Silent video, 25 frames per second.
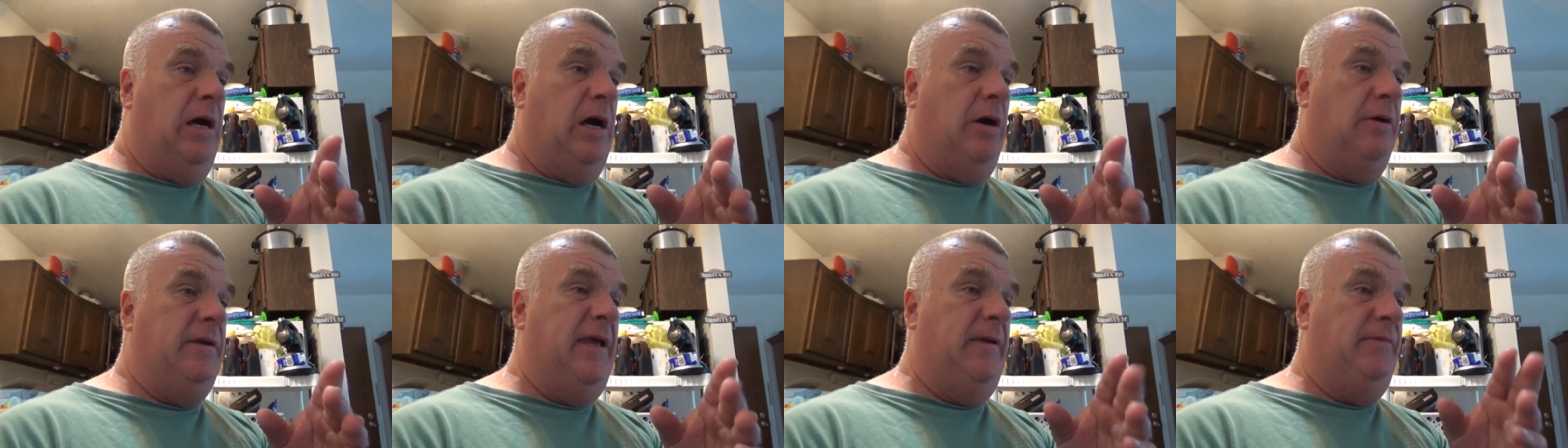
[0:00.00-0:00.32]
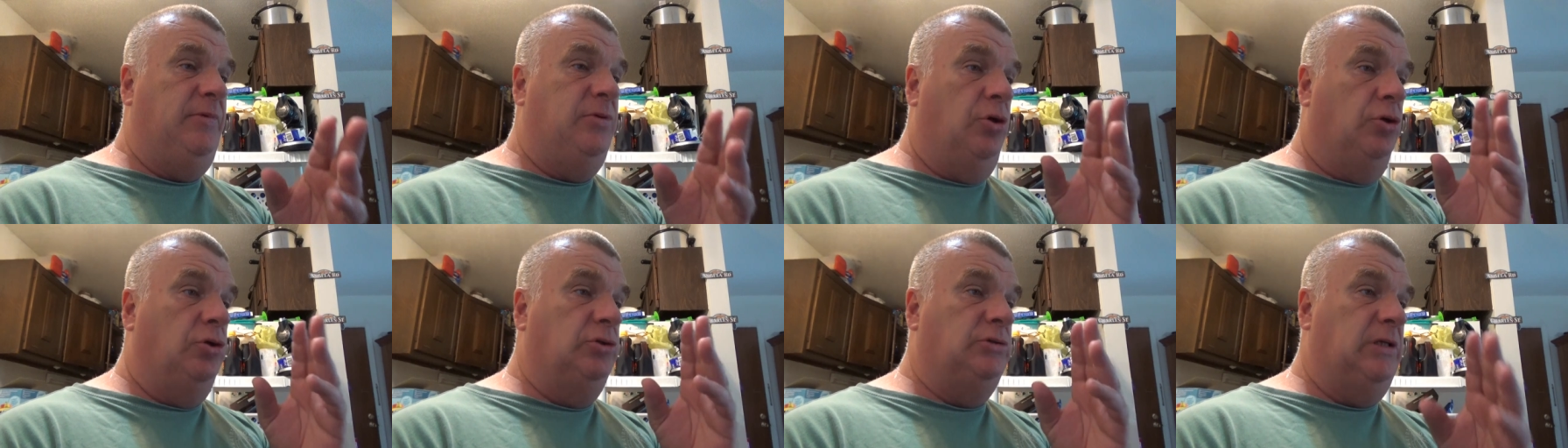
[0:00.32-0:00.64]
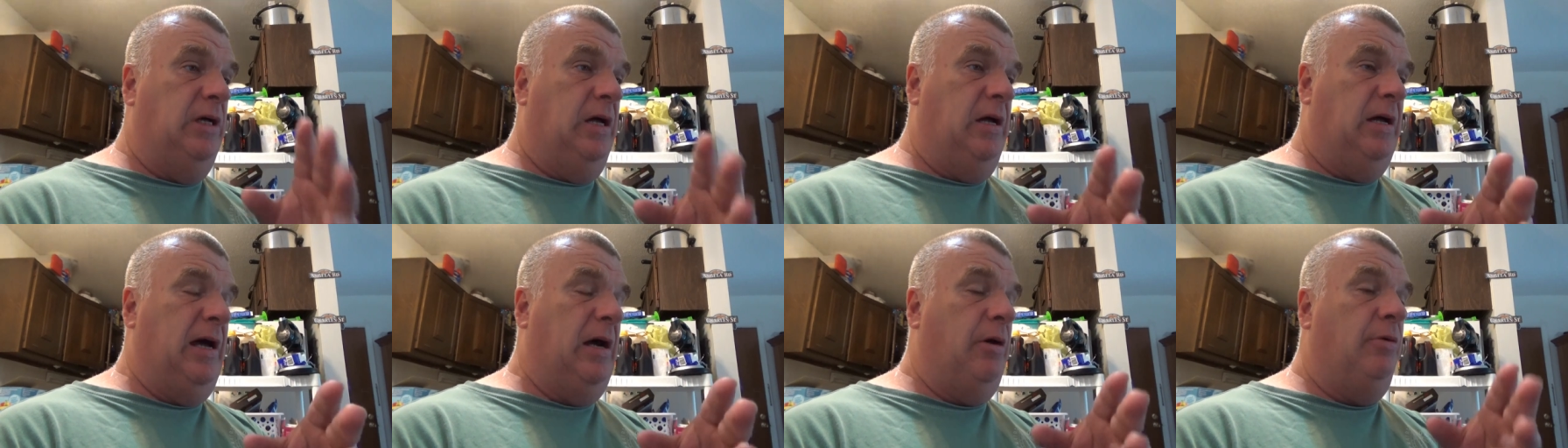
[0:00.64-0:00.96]
I'll keep
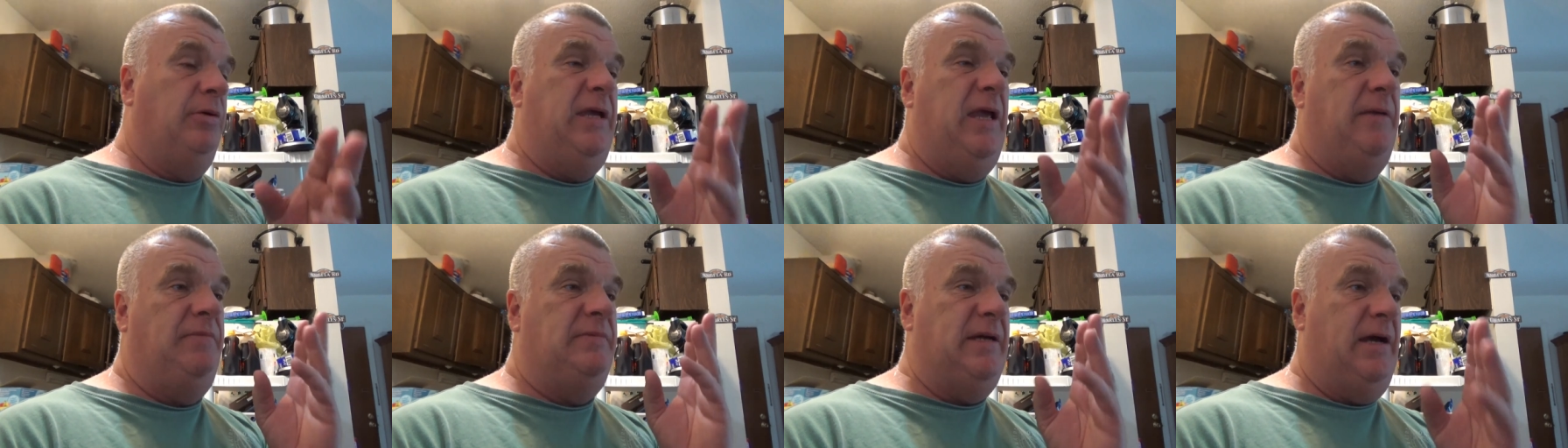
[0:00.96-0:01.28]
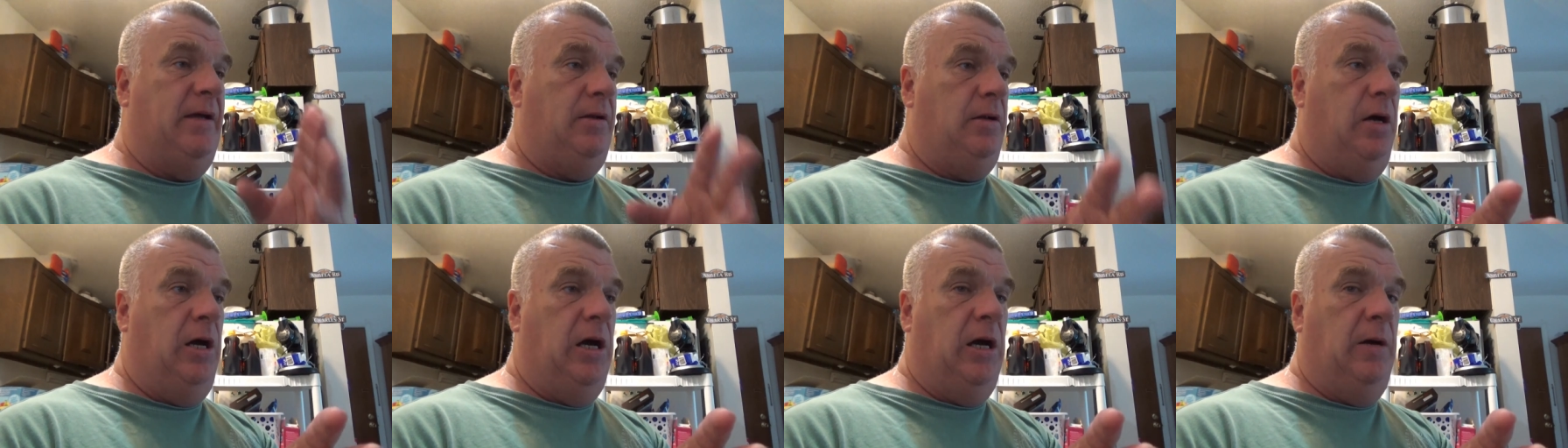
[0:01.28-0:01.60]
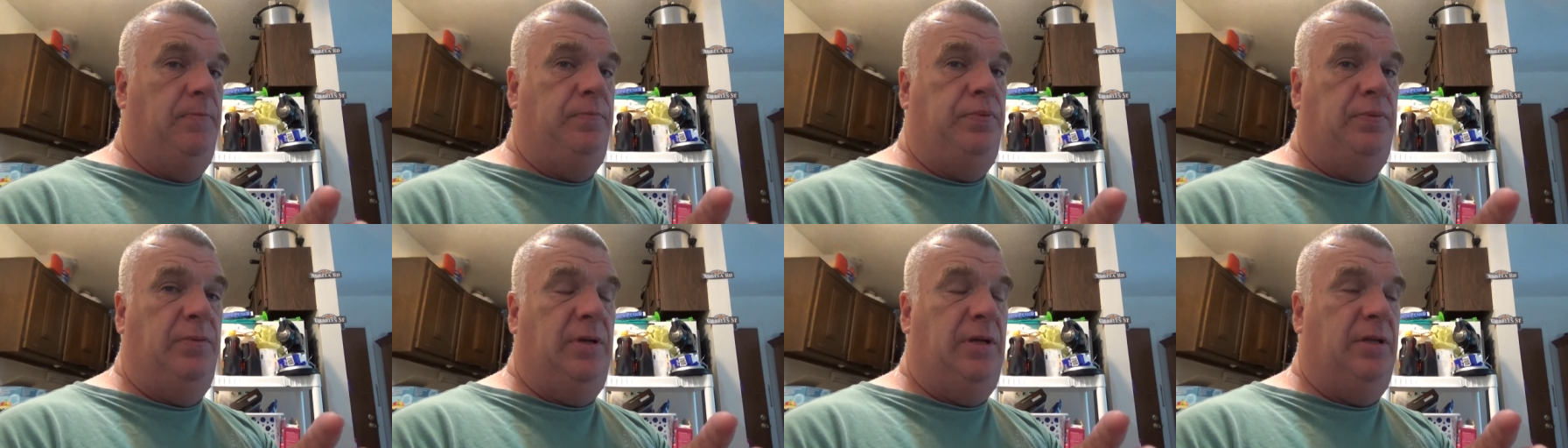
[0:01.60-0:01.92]
those, I'll keep that
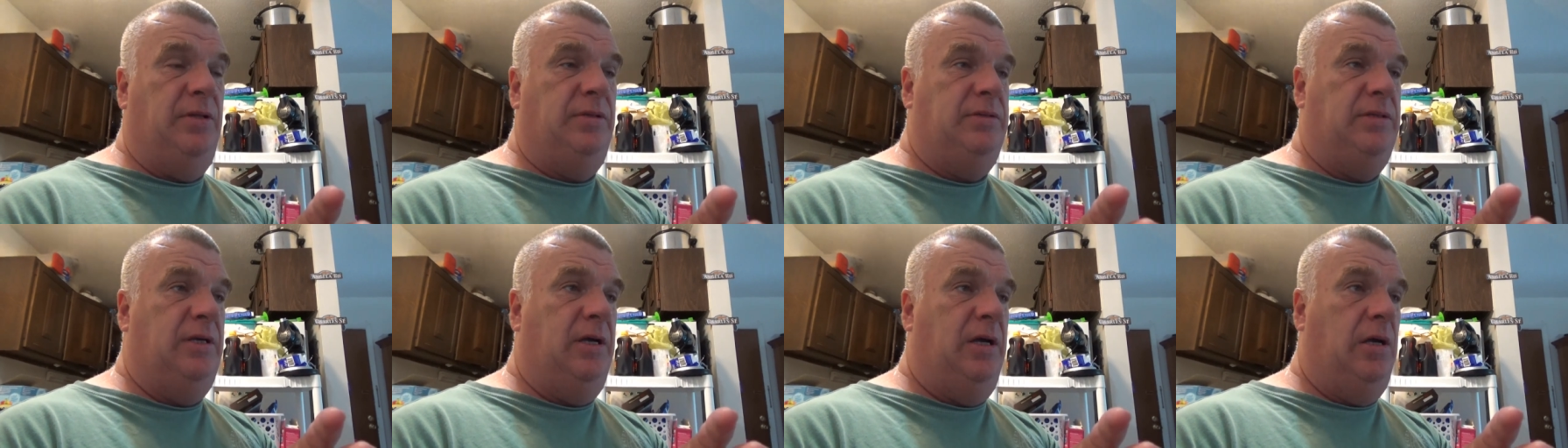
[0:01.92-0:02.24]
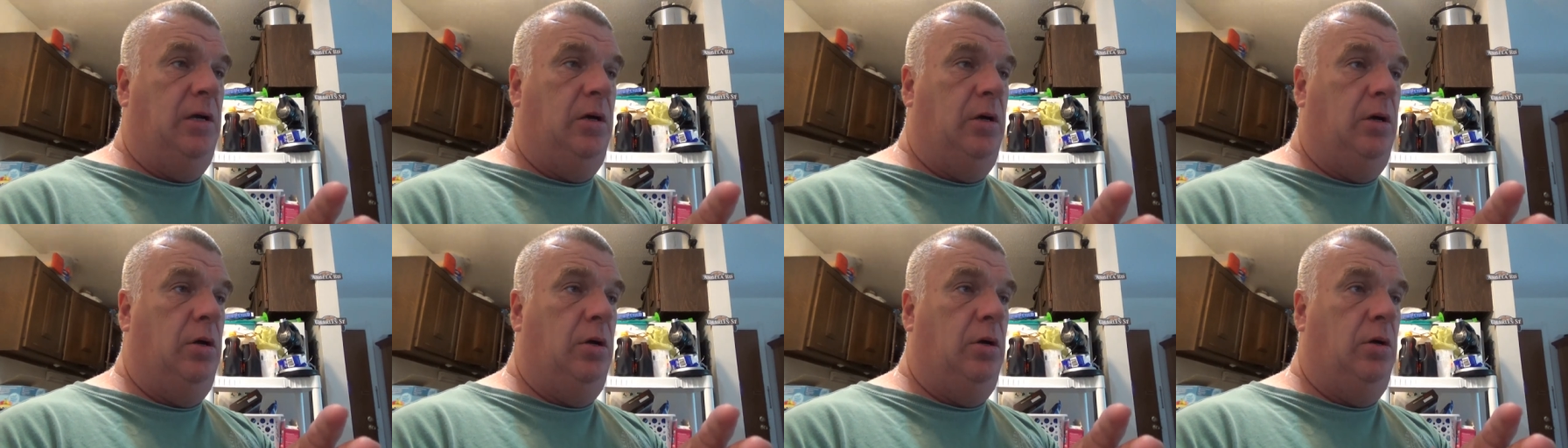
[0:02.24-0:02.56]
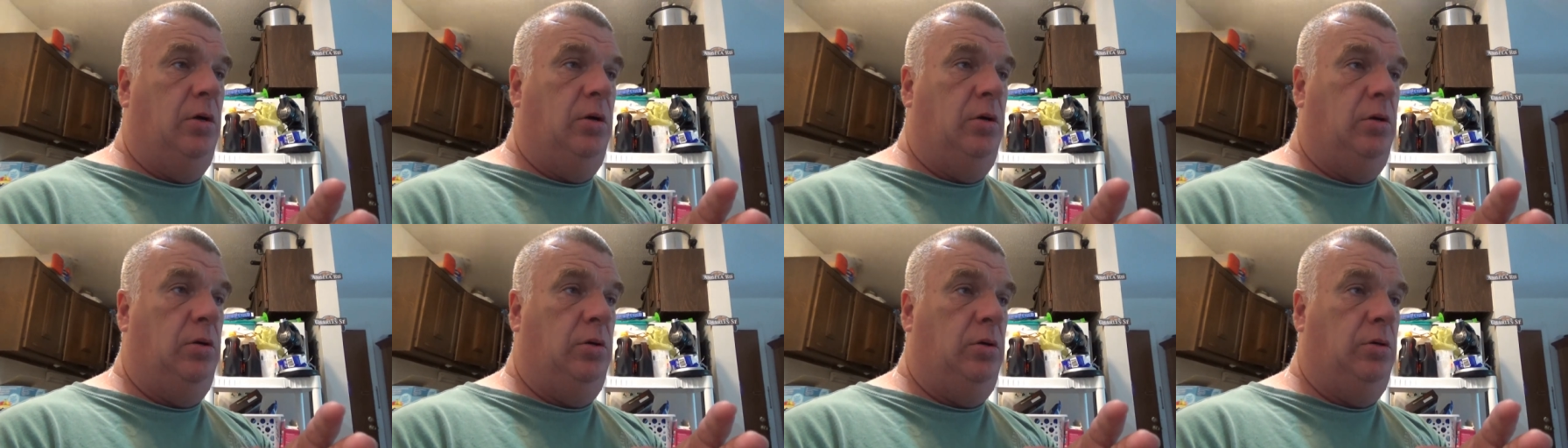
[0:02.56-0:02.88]
up
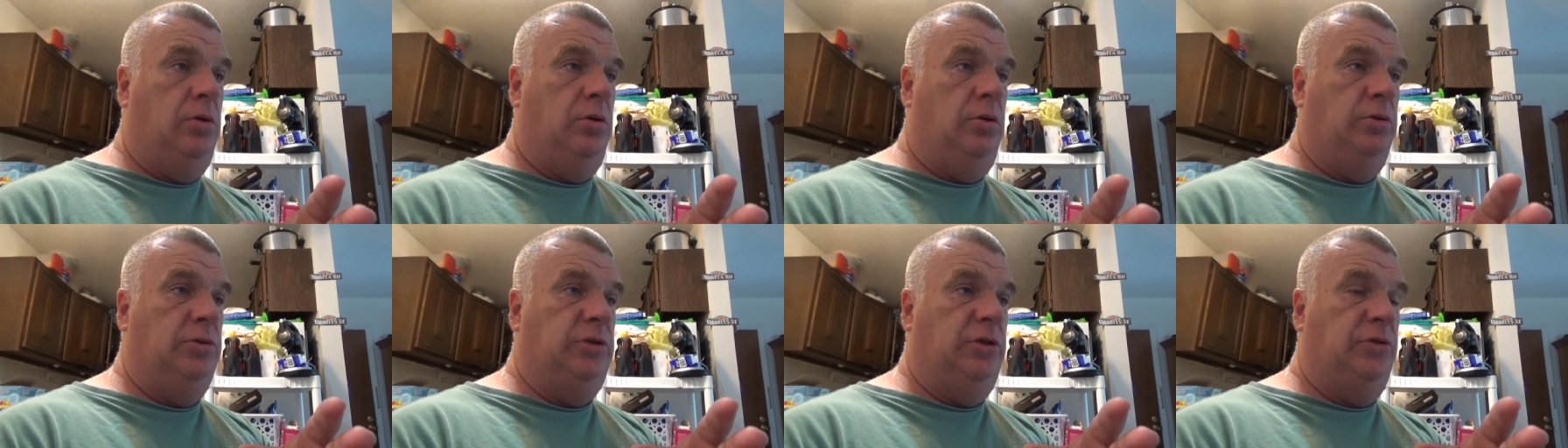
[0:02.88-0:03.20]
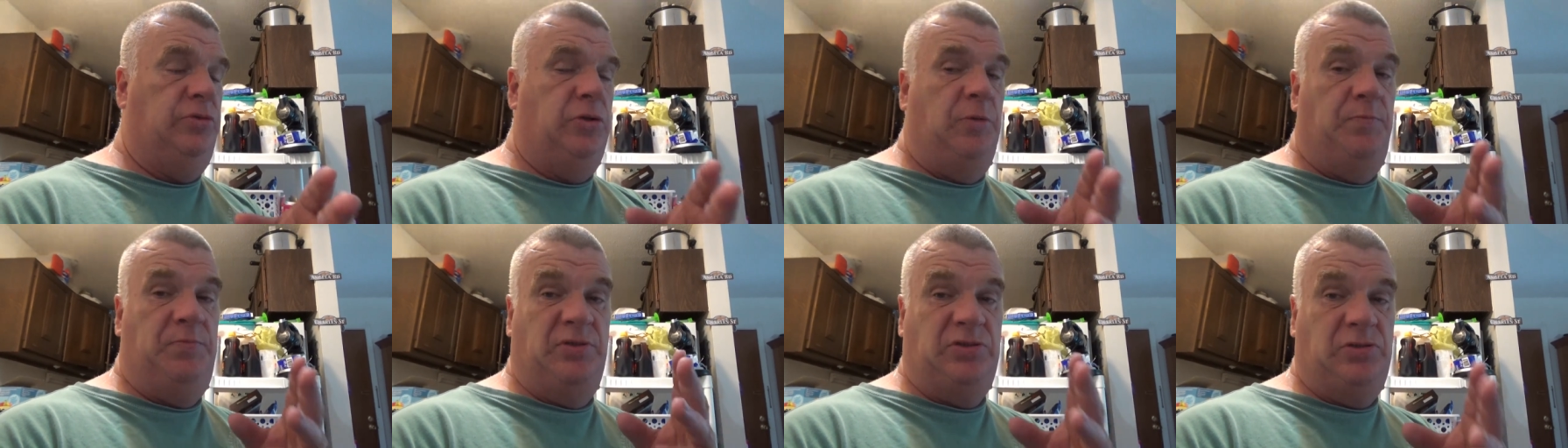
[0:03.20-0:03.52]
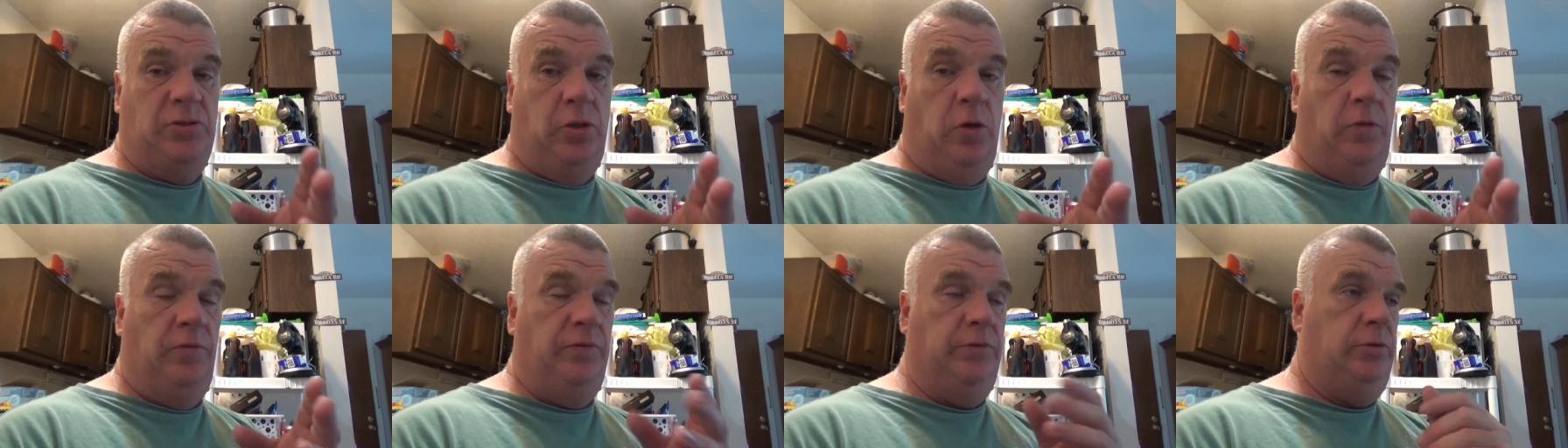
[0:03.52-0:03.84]
until the trip
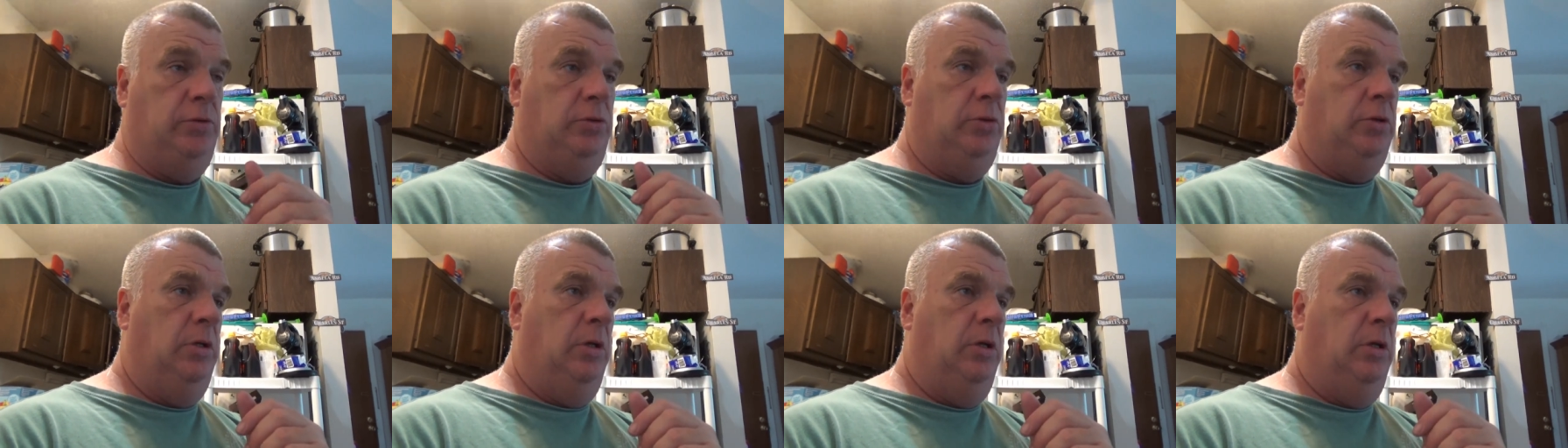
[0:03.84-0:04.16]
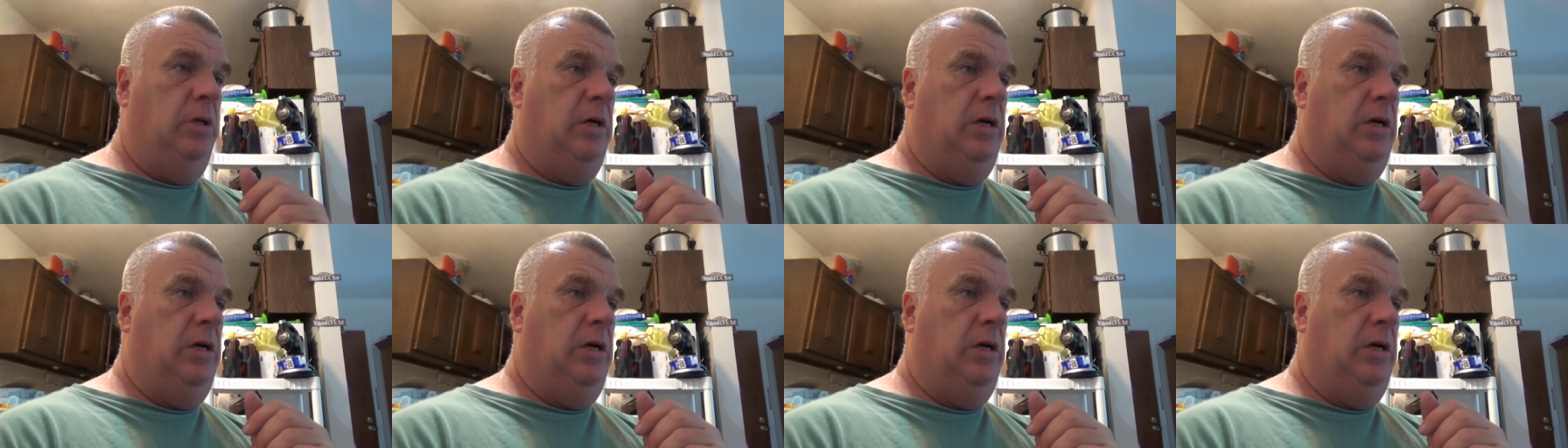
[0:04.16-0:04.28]
is over.